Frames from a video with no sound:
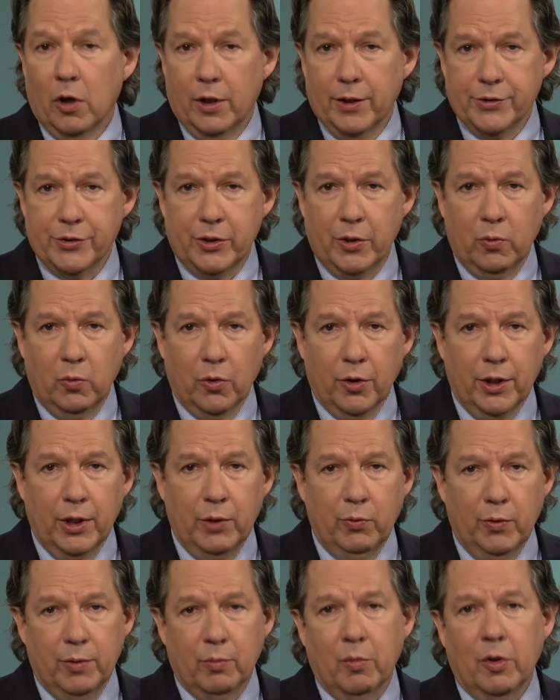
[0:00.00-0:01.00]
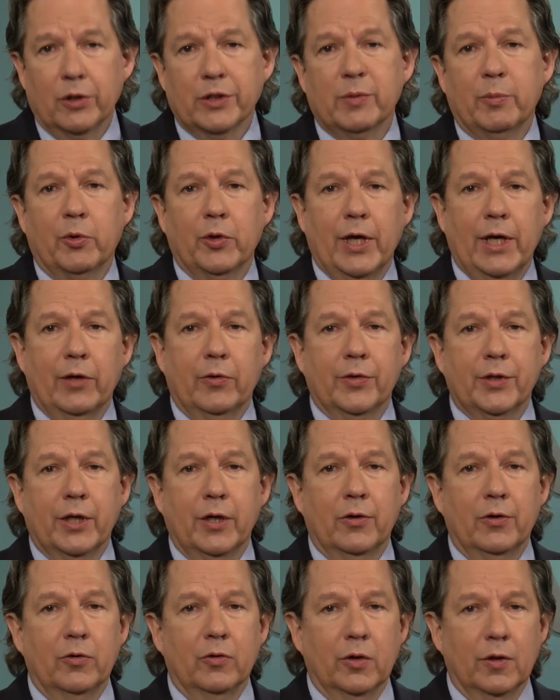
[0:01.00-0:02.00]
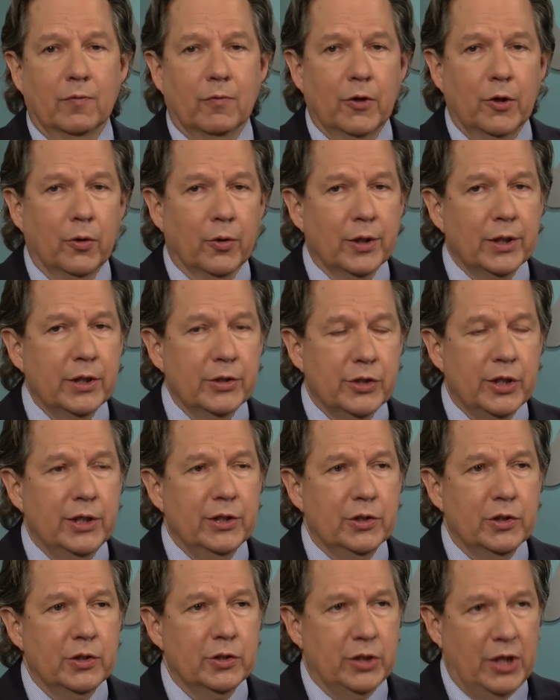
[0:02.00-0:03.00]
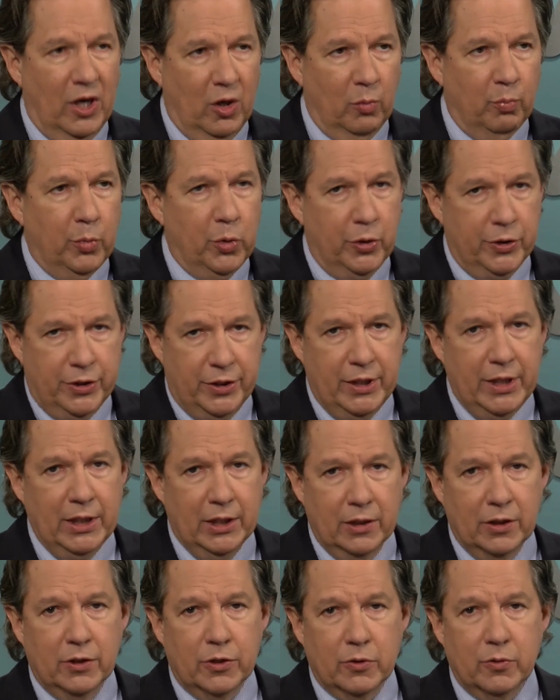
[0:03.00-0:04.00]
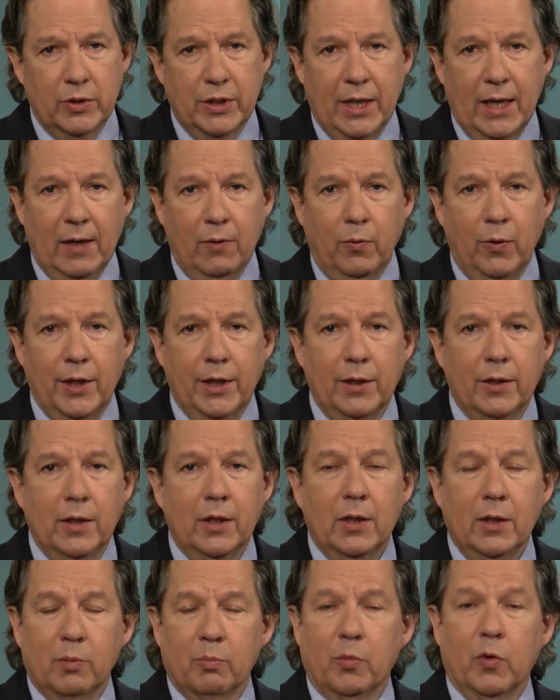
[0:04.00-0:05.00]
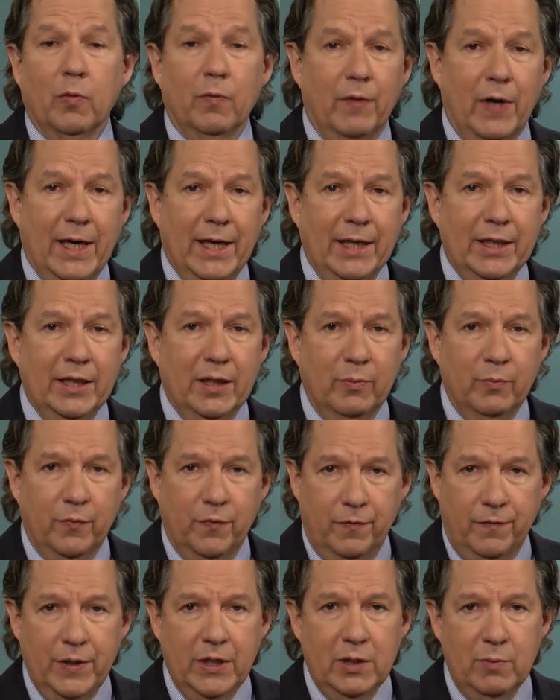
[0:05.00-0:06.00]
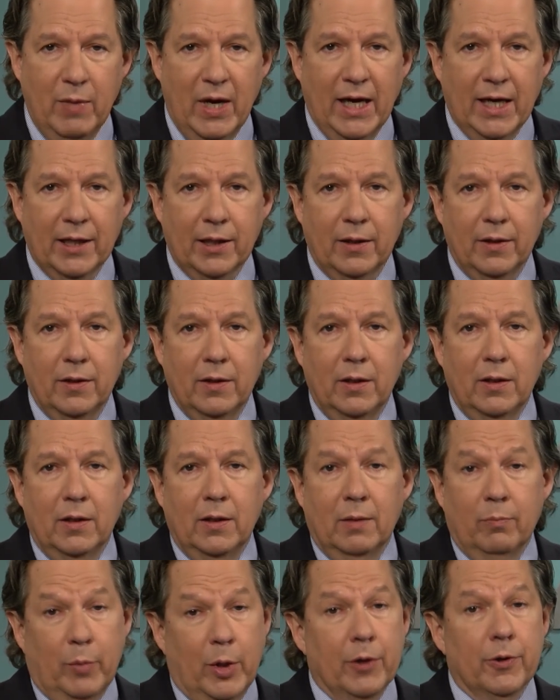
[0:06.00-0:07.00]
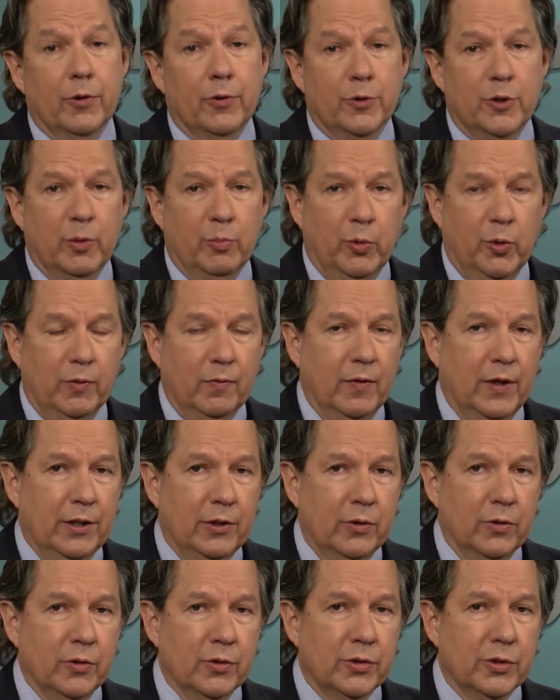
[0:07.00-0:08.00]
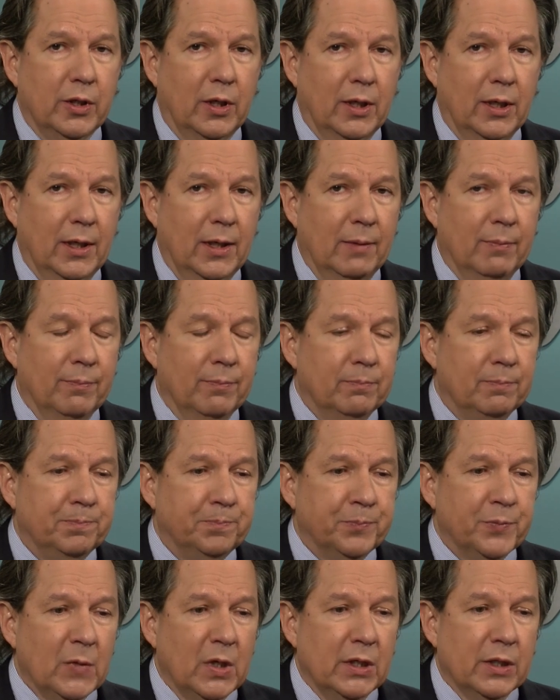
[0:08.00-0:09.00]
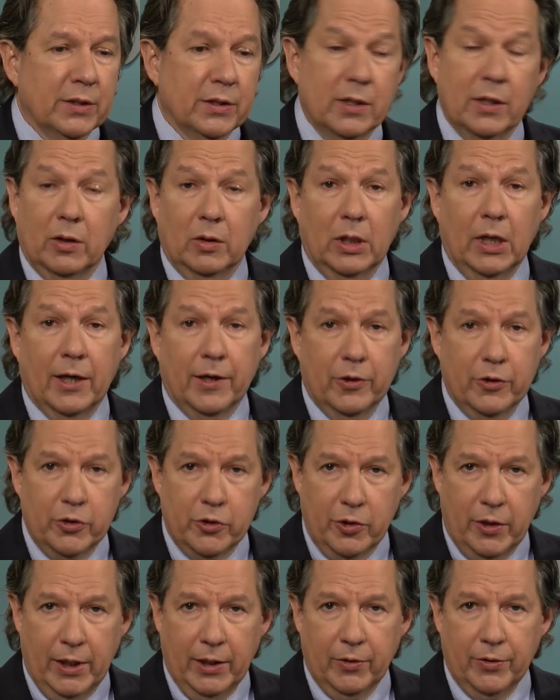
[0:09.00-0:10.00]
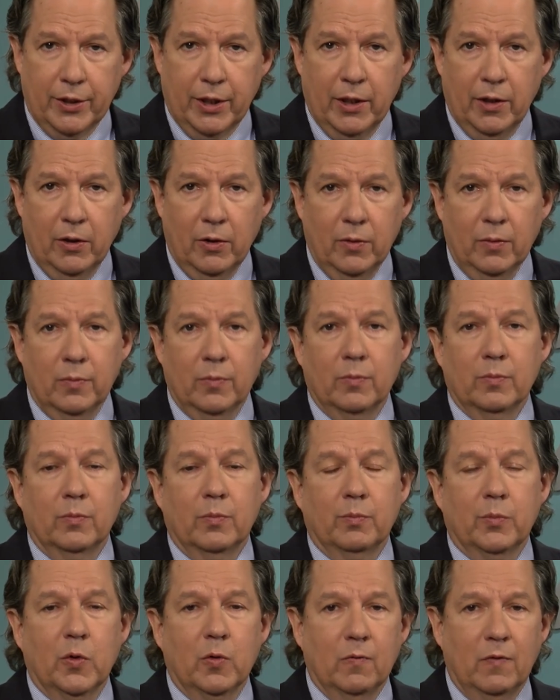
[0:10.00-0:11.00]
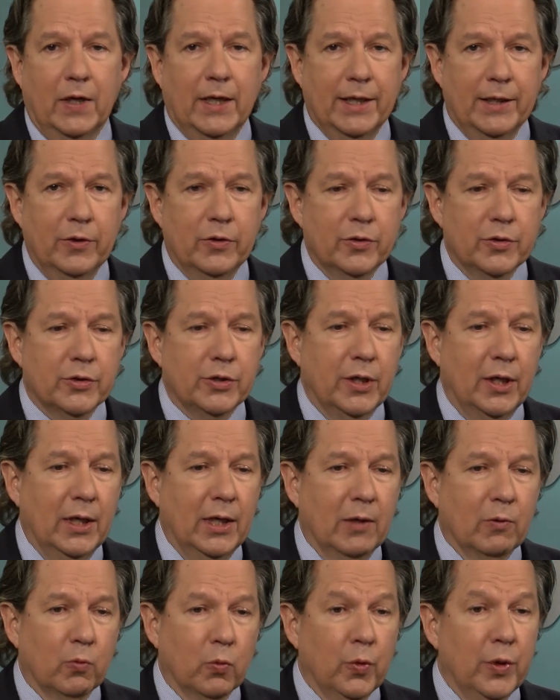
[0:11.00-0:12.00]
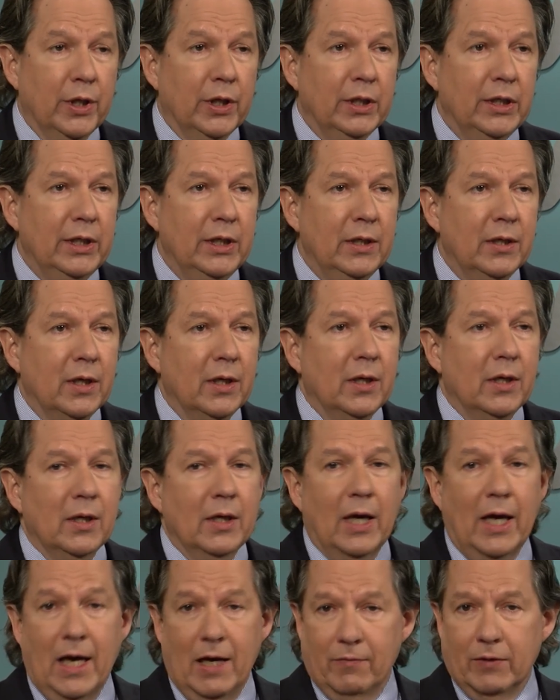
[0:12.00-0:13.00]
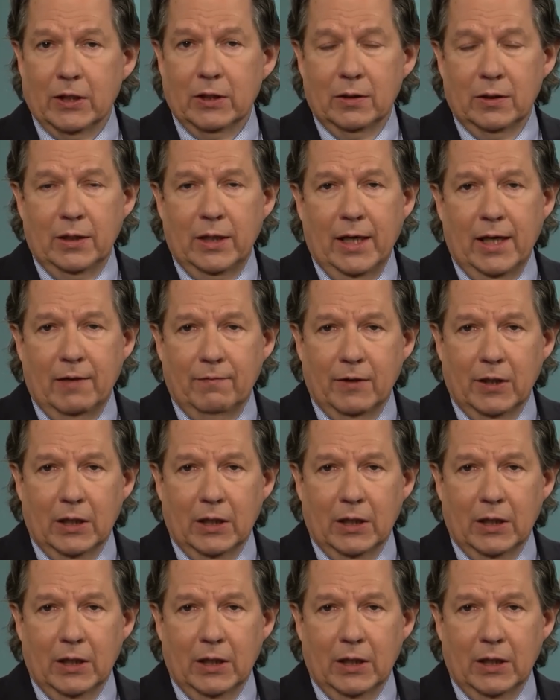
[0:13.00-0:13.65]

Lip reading: also working with multiple healthcare delivery organizations to help push the industry that way, providing them feedback. Partnership with vendors. So the larger healthcare providers really have a